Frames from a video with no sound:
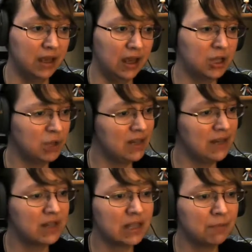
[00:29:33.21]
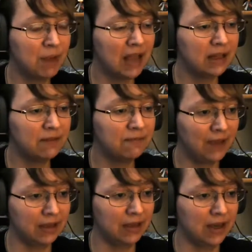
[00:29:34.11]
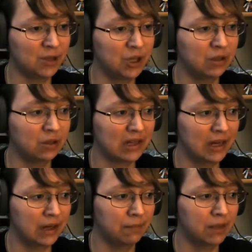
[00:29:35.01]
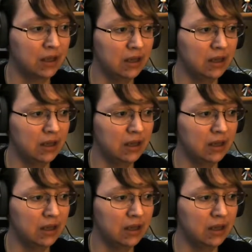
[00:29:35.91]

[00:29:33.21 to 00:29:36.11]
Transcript: and she was even smiling faintly as she looked at him.